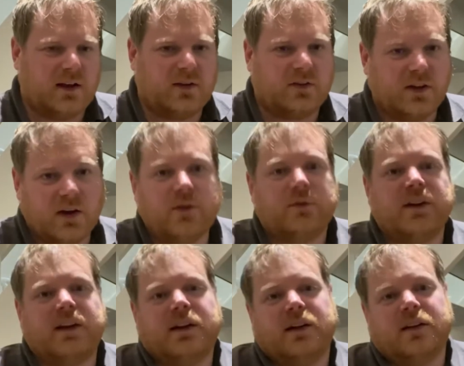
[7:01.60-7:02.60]

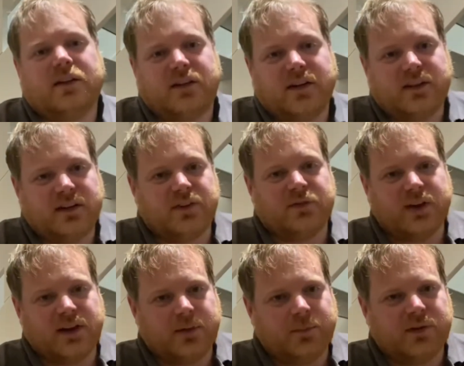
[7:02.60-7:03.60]
started to
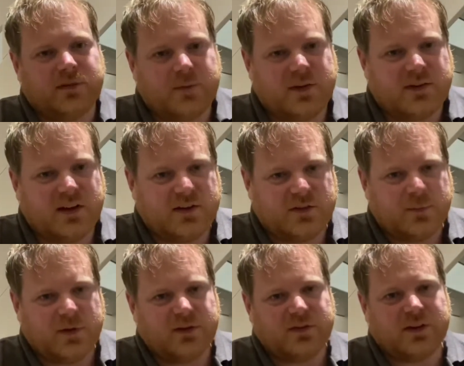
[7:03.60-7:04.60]
read up on some of this
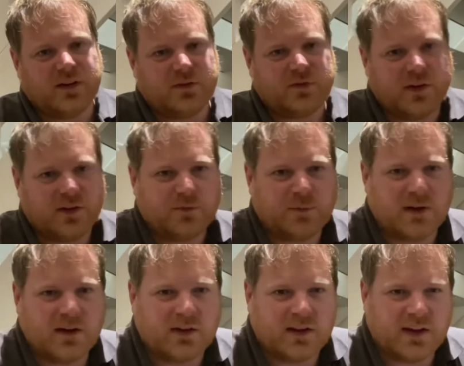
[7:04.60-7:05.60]
HMO stuff. I've
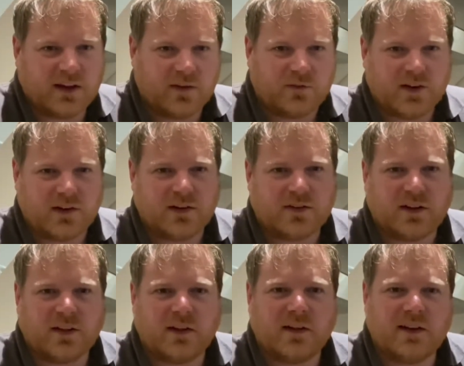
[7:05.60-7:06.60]
been looking at various
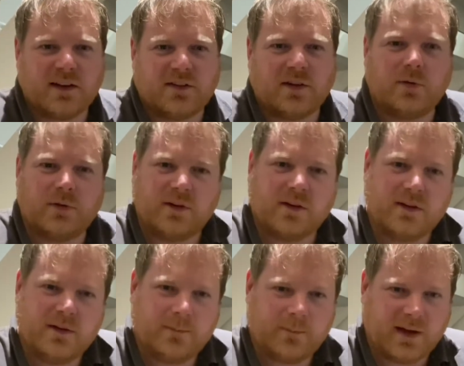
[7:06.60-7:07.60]
other leasehold
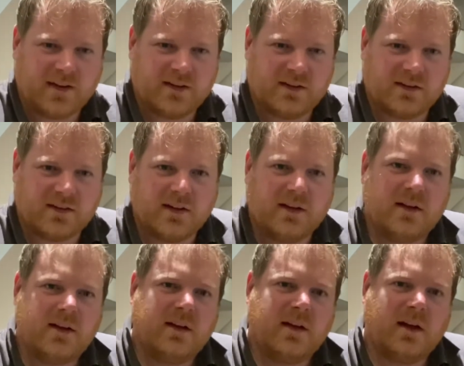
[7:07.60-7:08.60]
matters,
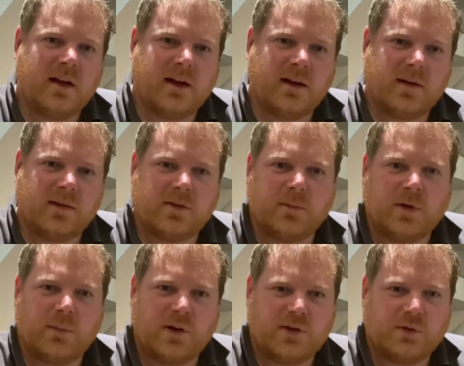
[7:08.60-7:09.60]
some
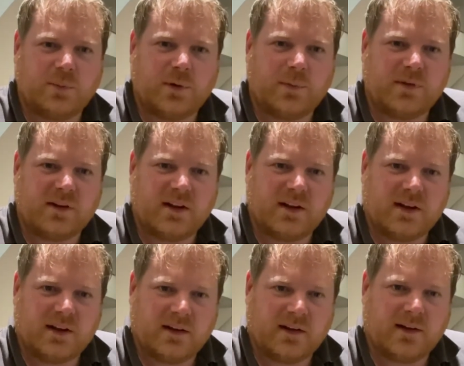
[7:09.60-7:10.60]
commercial
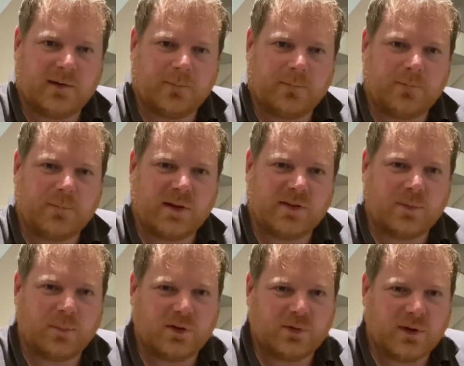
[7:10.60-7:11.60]
property, bits
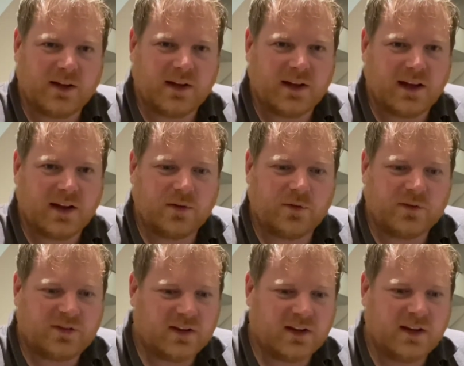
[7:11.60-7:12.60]
in between, and
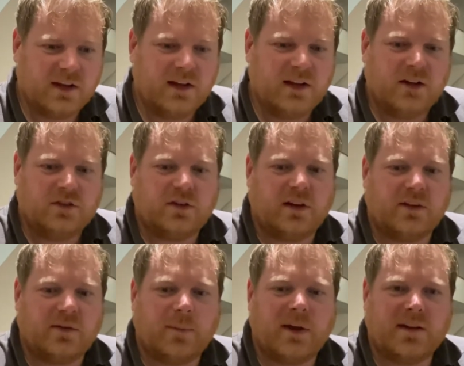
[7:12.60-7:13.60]
obviously trying
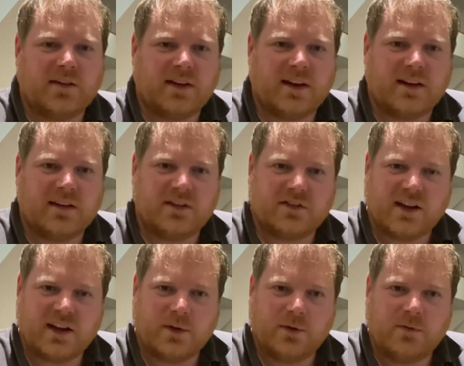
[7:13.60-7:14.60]
to maintain the
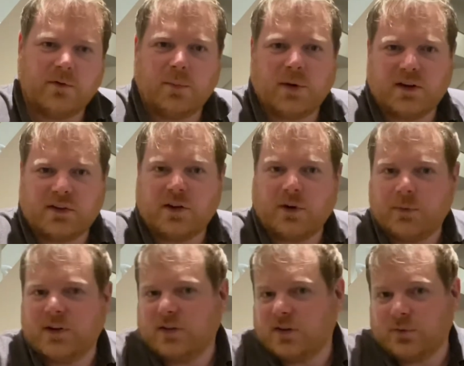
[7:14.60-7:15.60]
channel and reply to
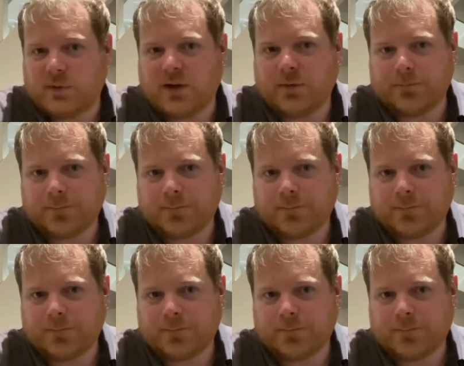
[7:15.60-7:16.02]
comments as well,